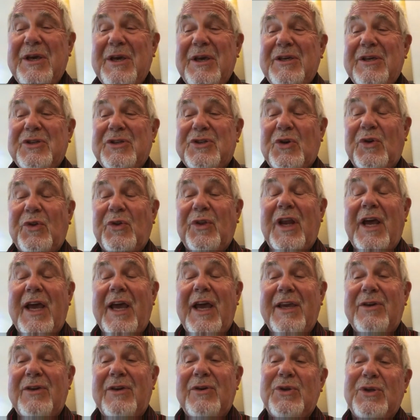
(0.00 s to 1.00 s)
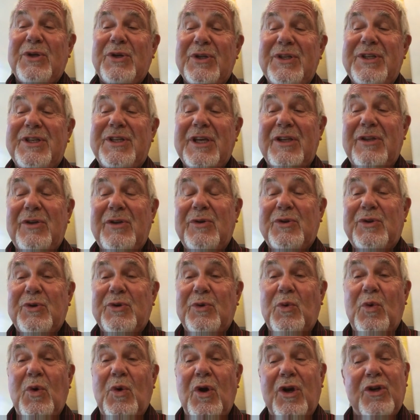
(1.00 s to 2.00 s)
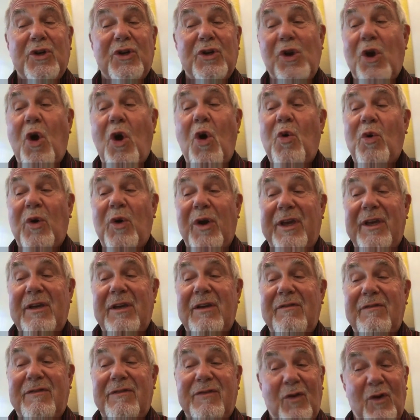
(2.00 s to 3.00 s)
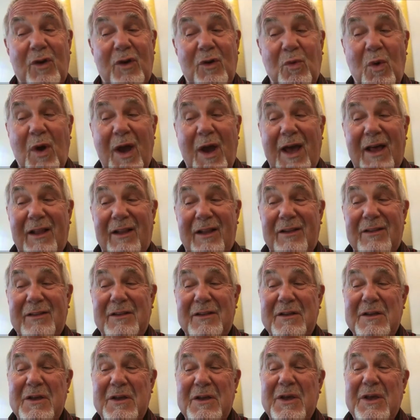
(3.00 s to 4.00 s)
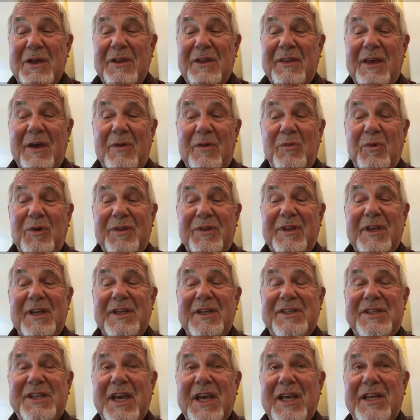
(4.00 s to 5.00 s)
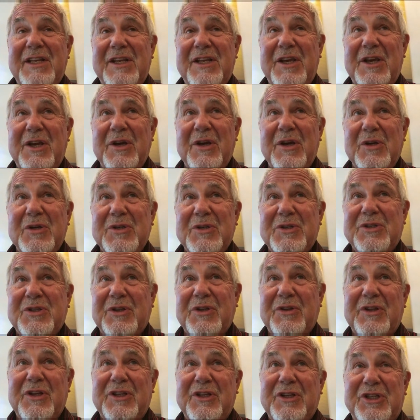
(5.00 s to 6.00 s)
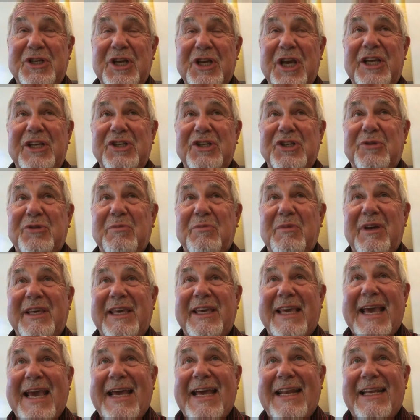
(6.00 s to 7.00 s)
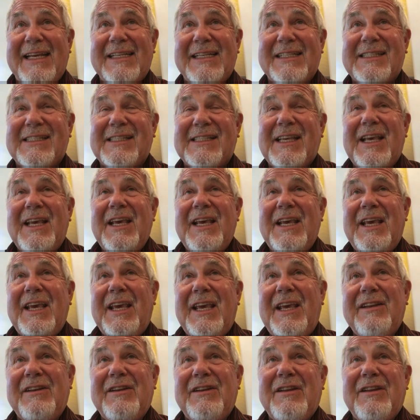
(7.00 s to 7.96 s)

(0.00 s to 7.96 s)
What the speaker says: so that I could continue to work, knowing full well that within 10 years, the changed mechanics in